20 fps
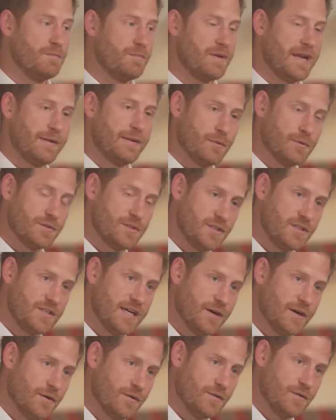changes
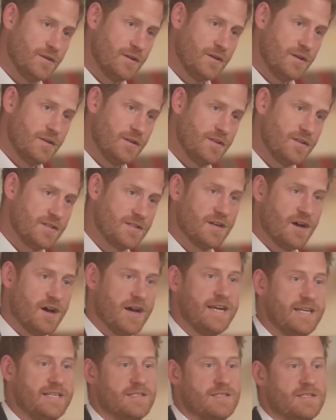everything.
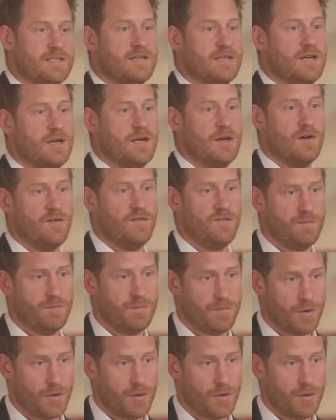Because for millions of